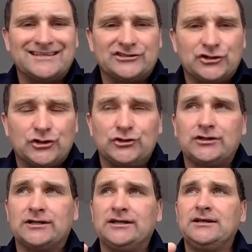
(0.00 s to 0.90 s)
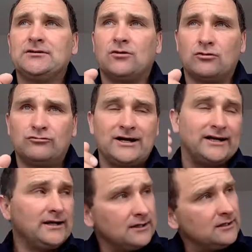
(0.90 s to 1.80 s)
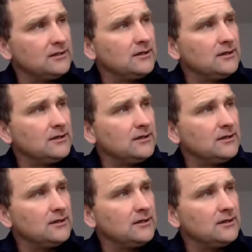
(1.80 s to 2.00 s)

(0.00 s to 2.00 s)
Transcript: internally already.